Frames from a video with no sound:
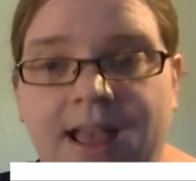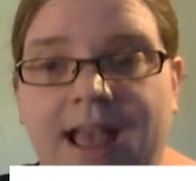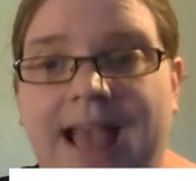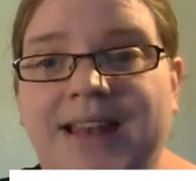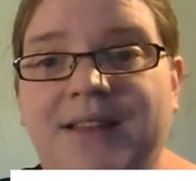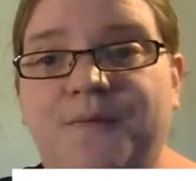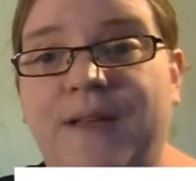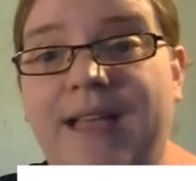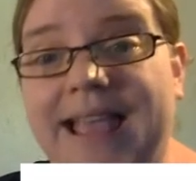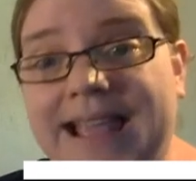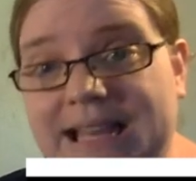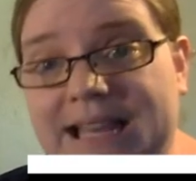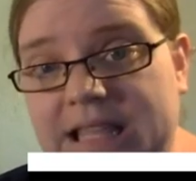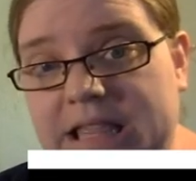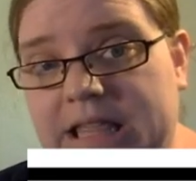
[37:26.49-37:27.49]
And if
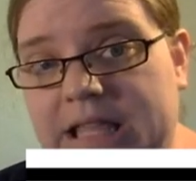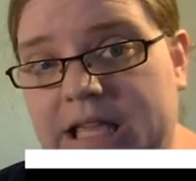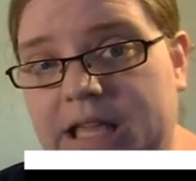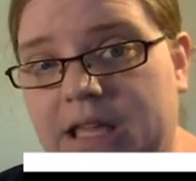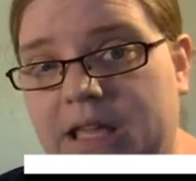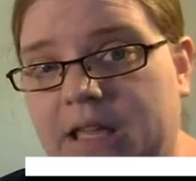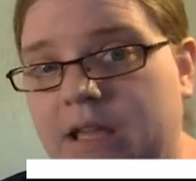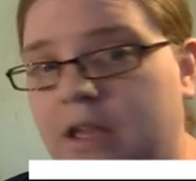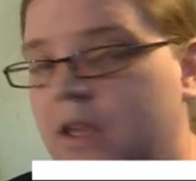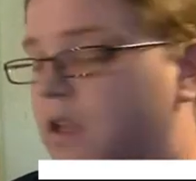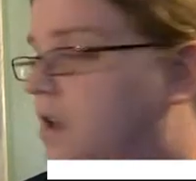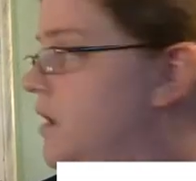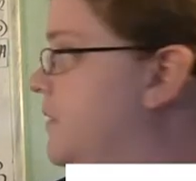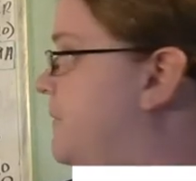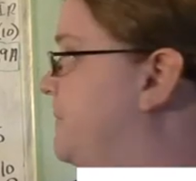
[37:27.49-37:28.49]
anything,
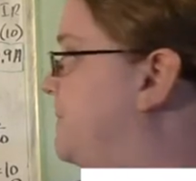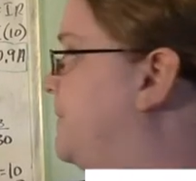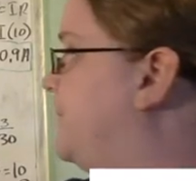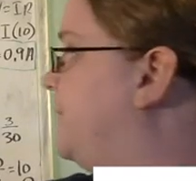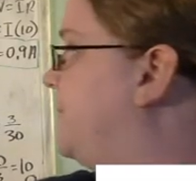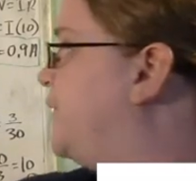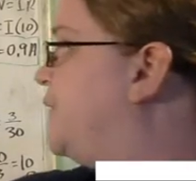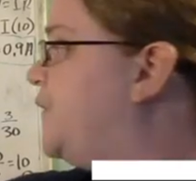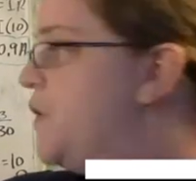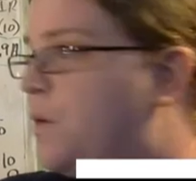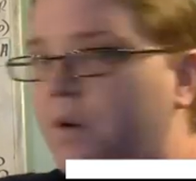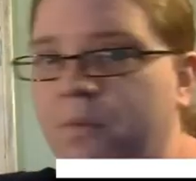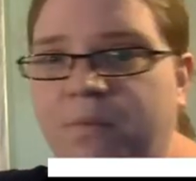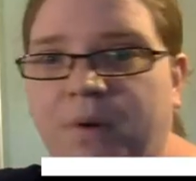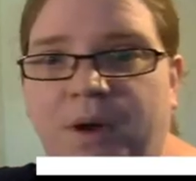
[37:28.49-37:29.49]

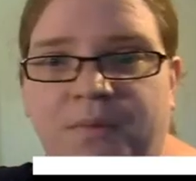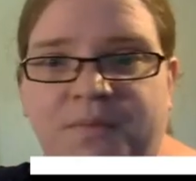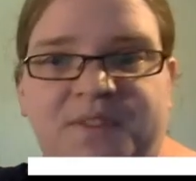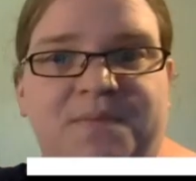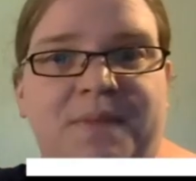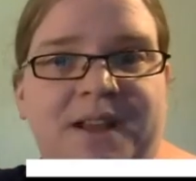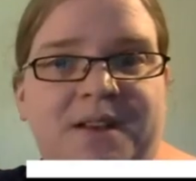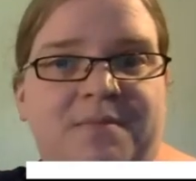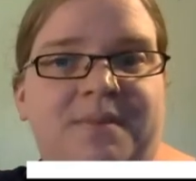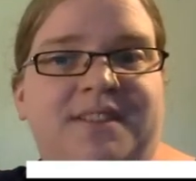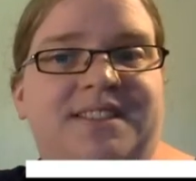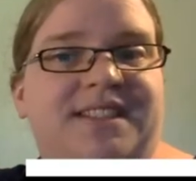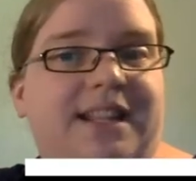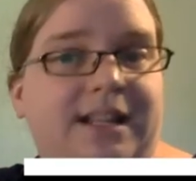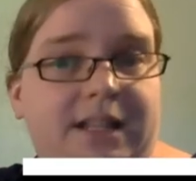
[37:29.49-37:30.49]
fewer bulbs might have been
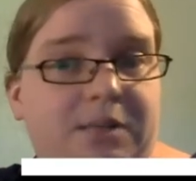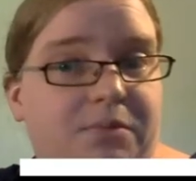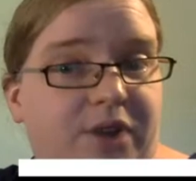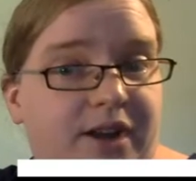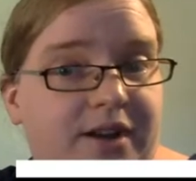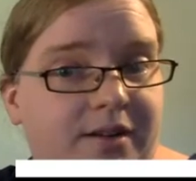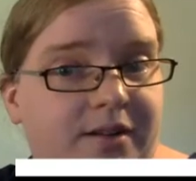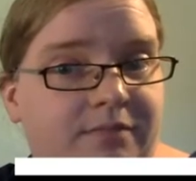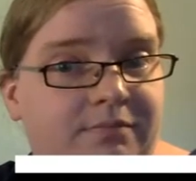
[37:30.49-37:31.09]
slightly brighter.